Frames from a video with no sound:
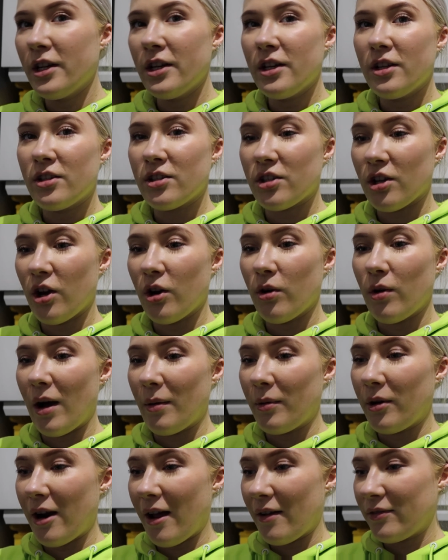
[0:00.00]
So
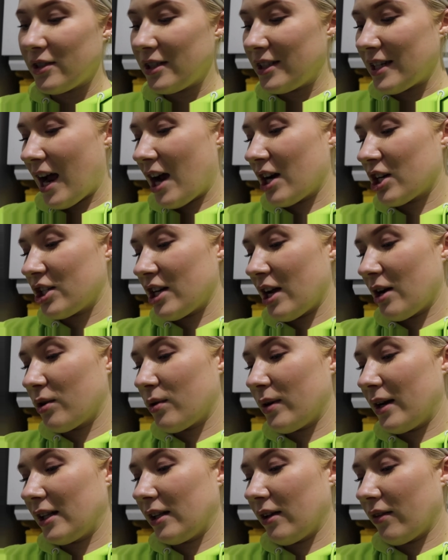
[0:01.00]
I'm going to have to dash now
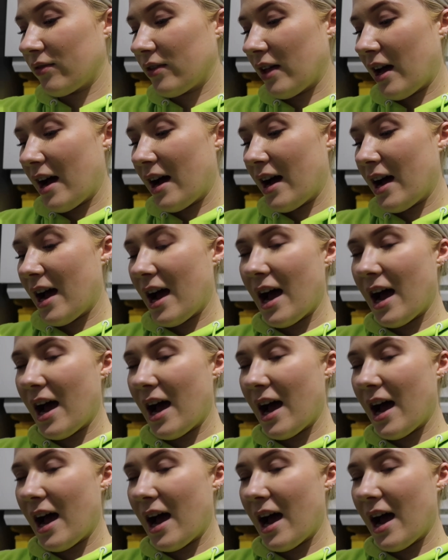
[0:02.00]
quickly off that.